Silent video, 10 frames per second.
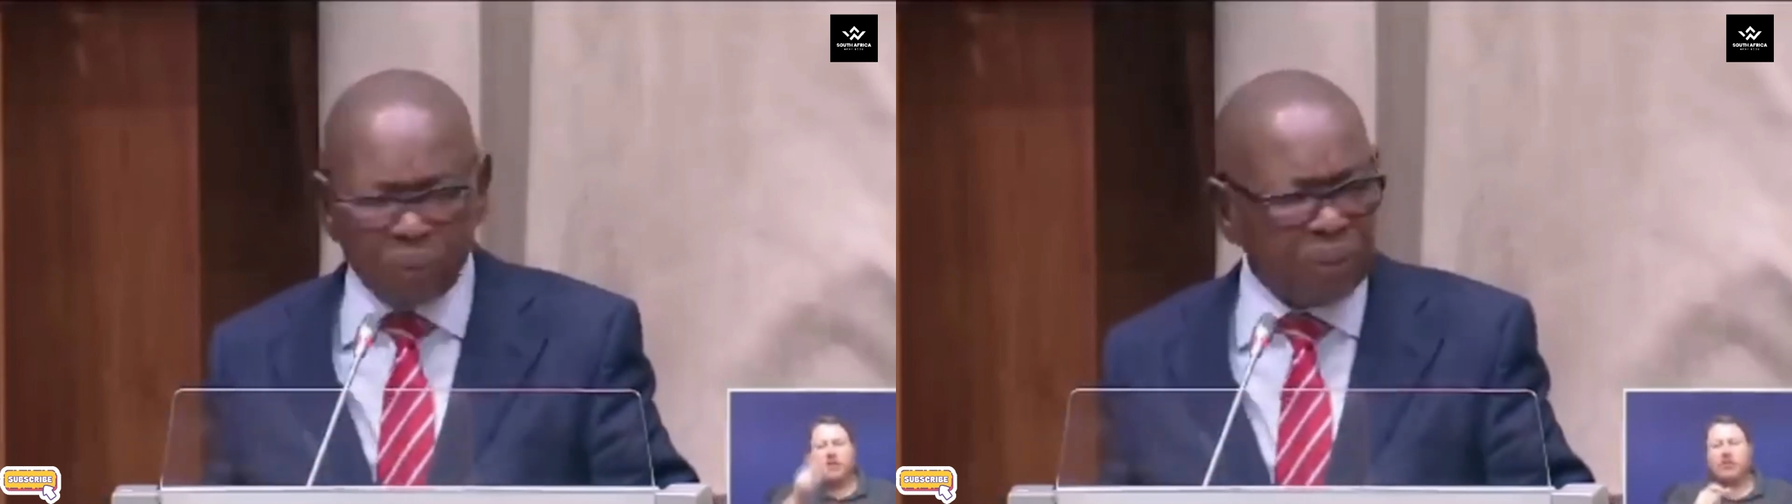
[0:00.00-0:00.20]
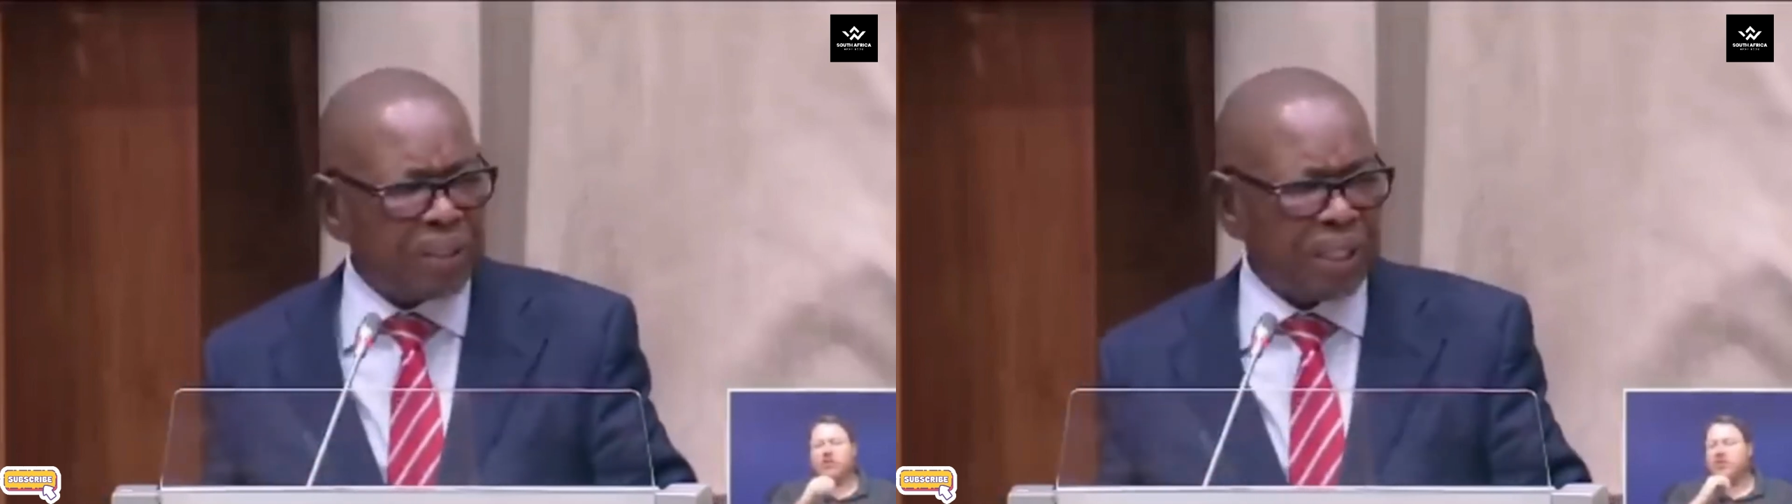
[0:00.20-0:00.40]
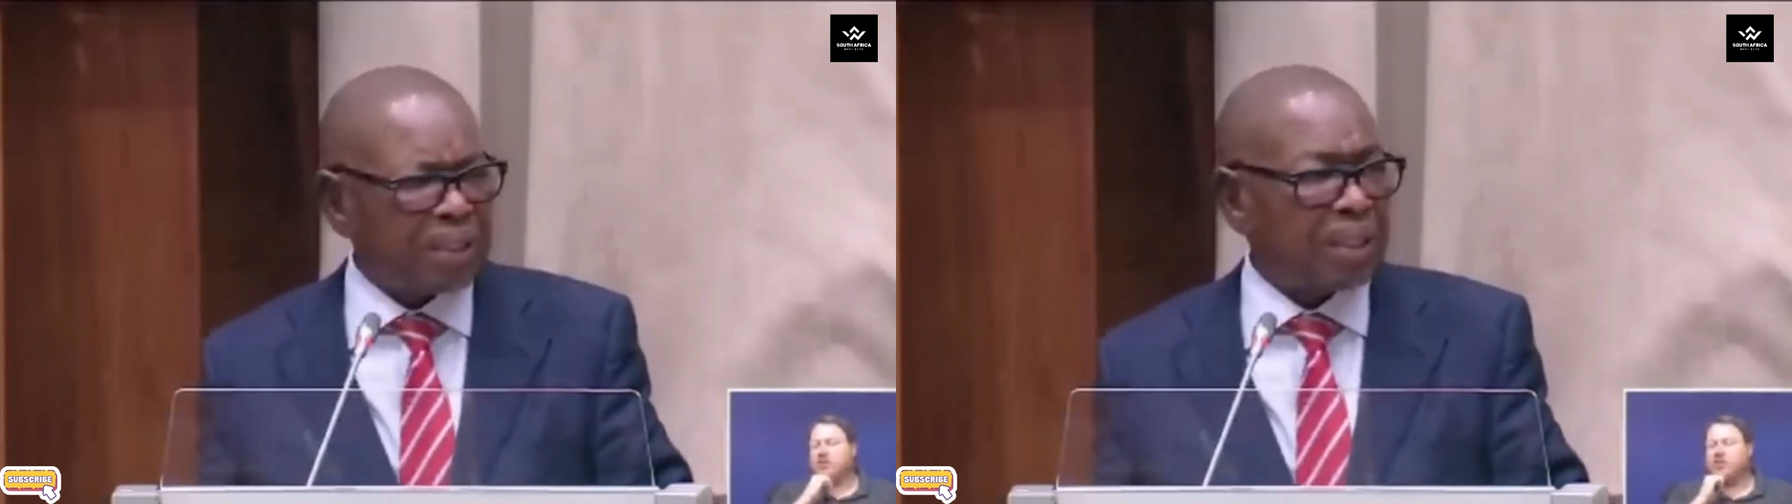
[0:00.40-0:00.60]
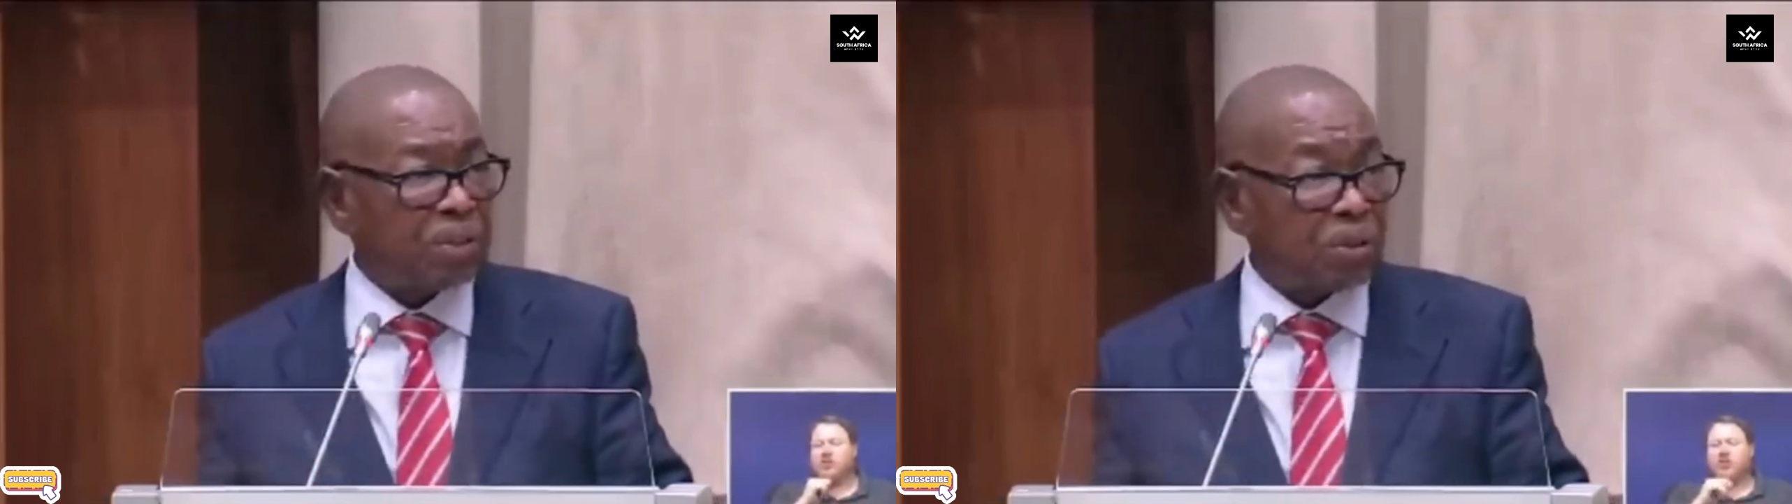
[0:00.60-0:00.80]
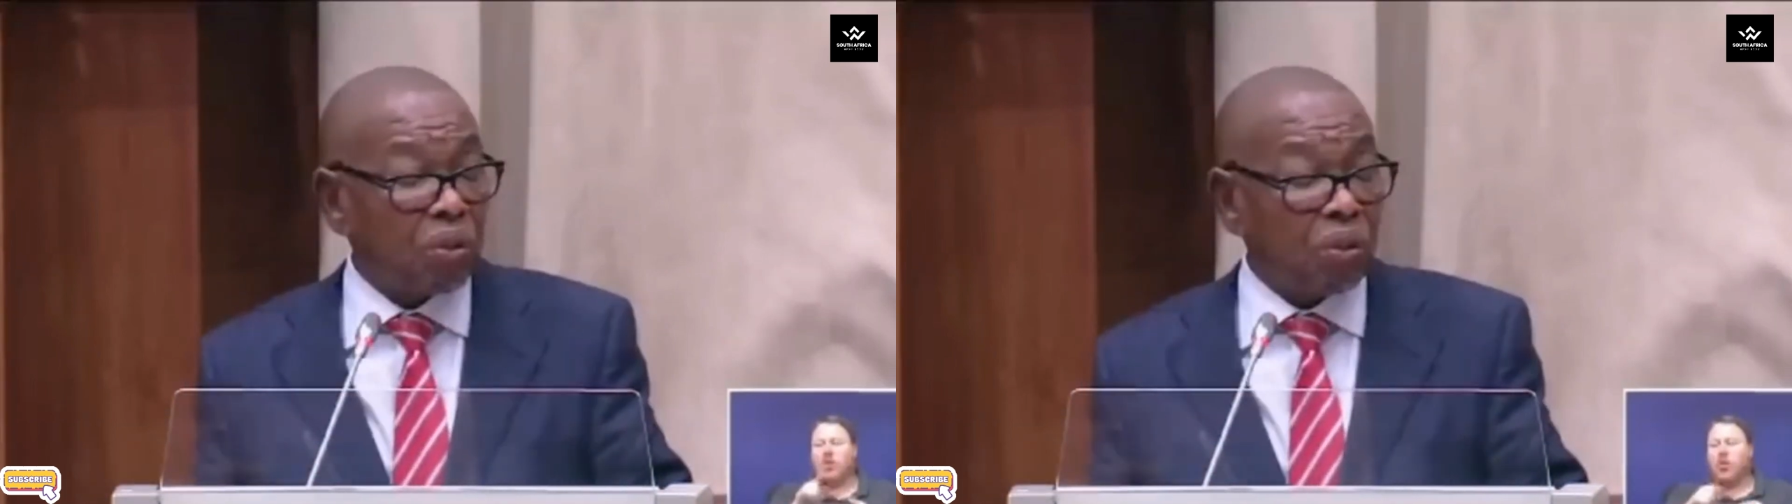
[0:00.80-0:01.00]
with that
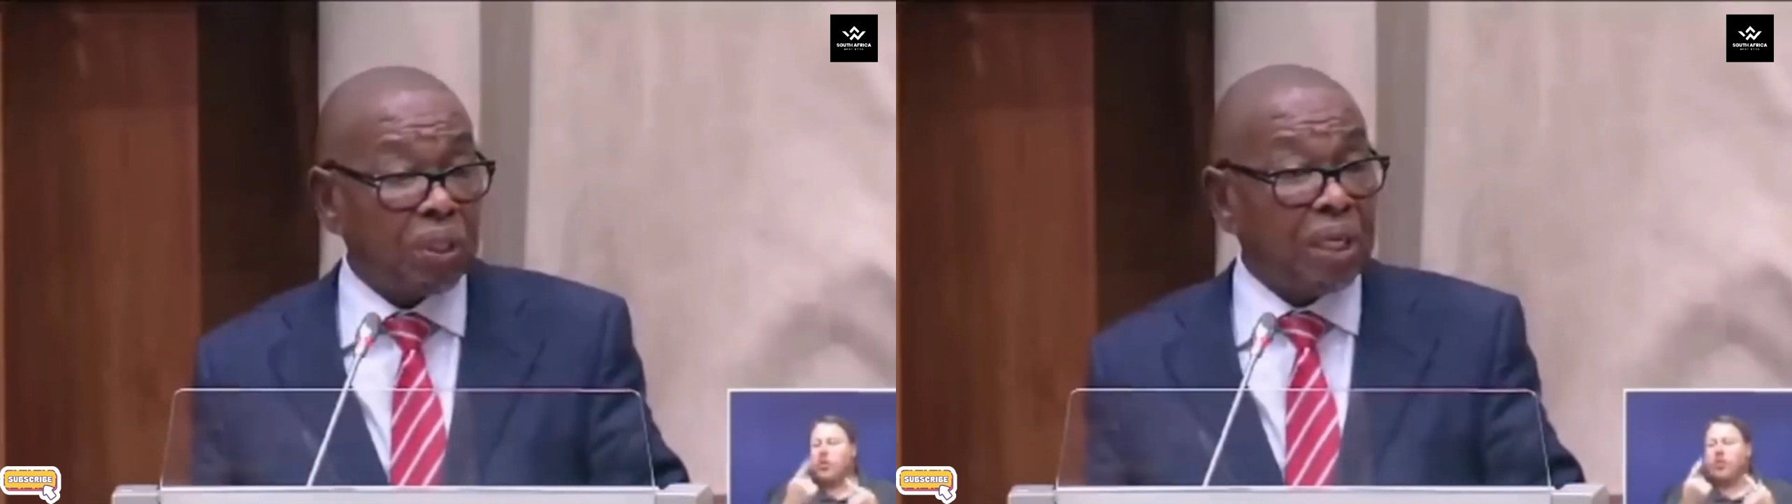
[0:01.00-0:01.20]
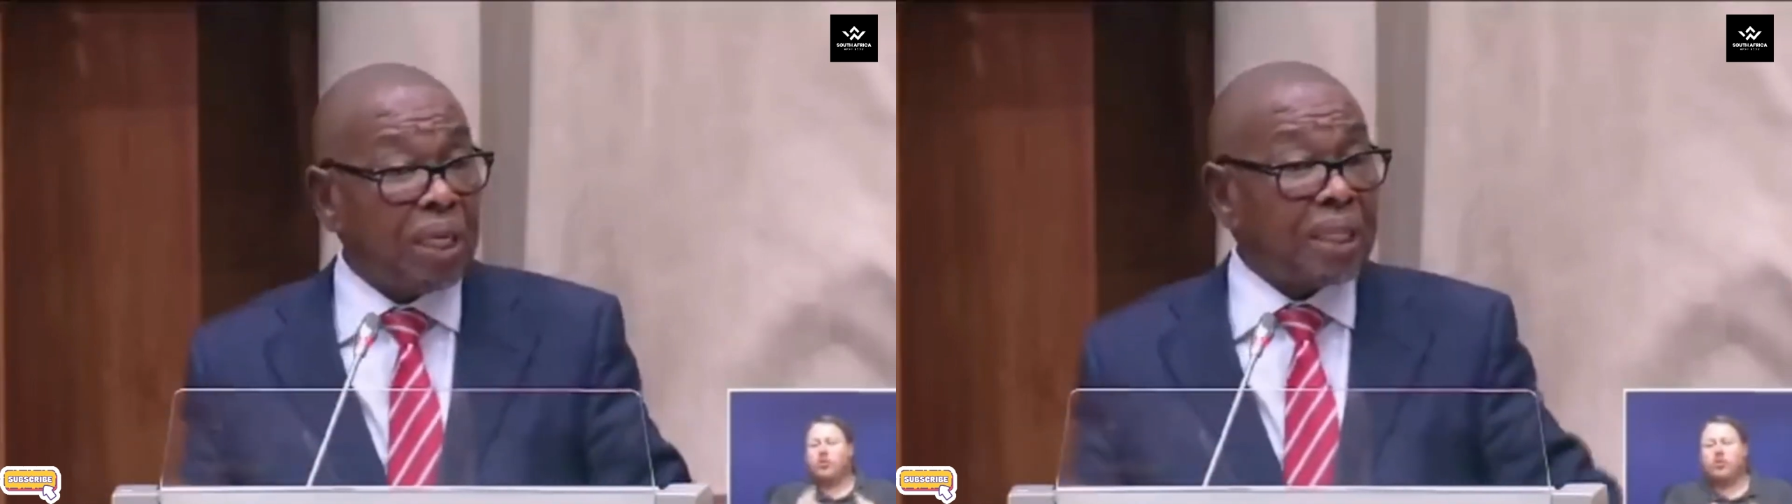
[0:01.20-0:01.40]
and so on.